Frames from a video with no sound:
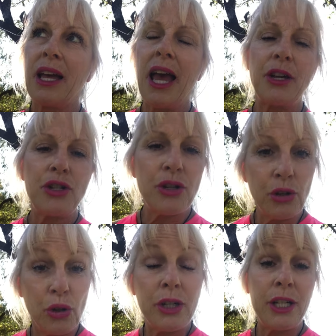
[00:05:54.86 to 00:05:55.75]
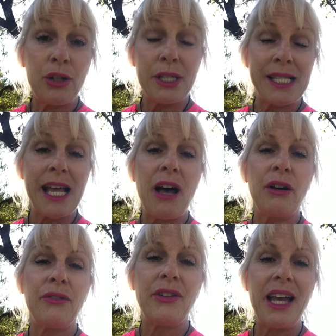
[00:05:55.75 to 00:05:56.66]
and to look at
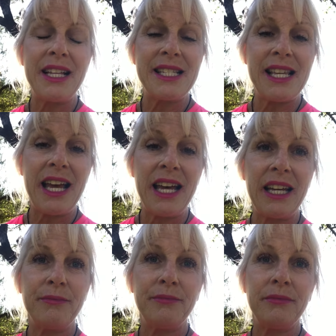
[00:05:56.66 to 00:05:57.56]
yourself and say